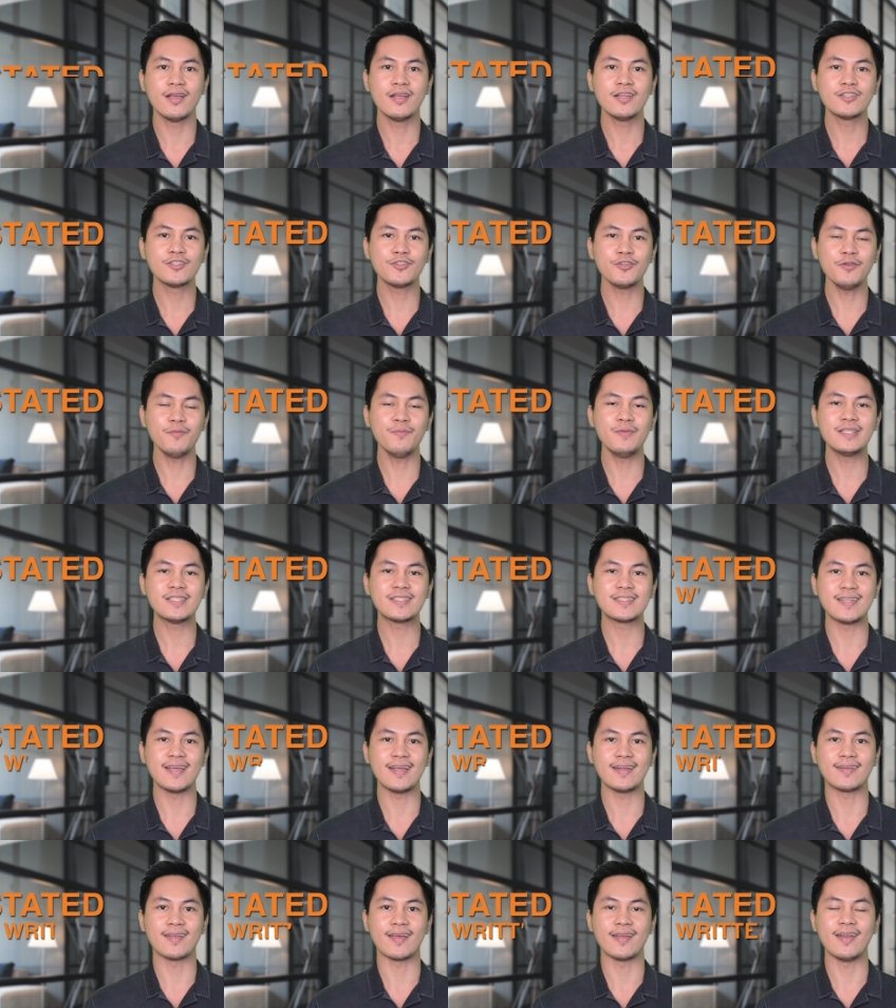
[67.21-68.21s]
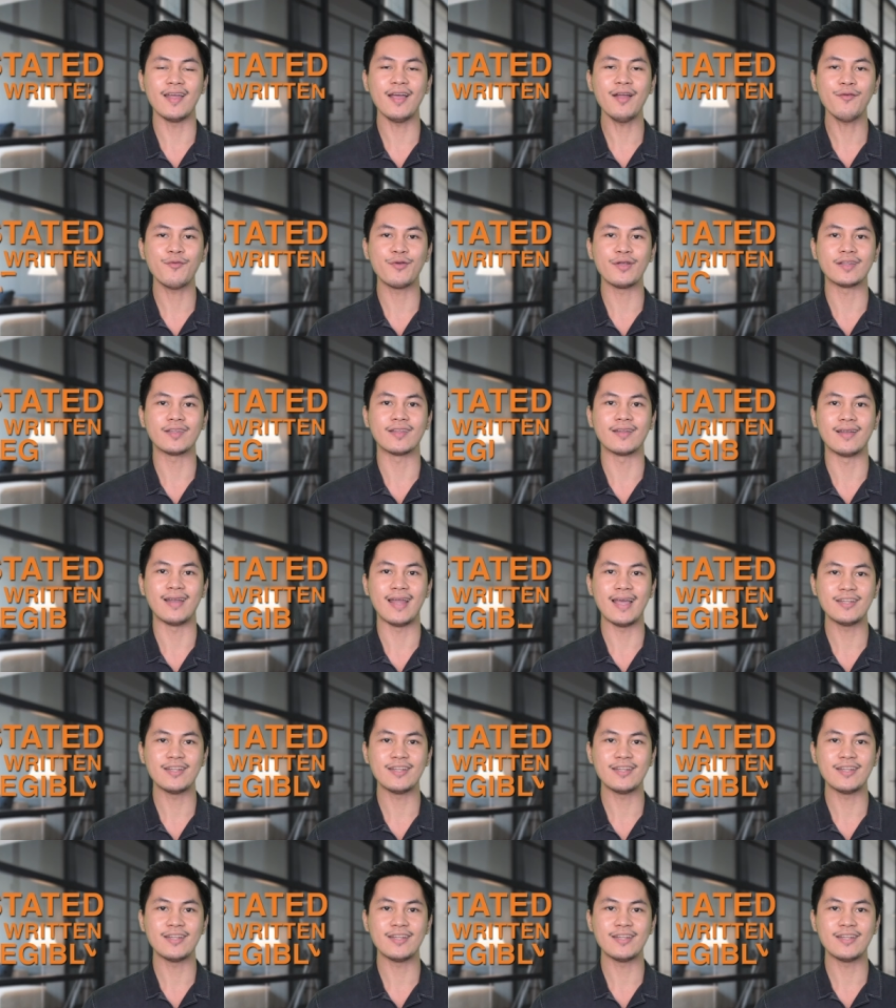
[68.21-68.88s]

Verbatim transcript: should be stated and written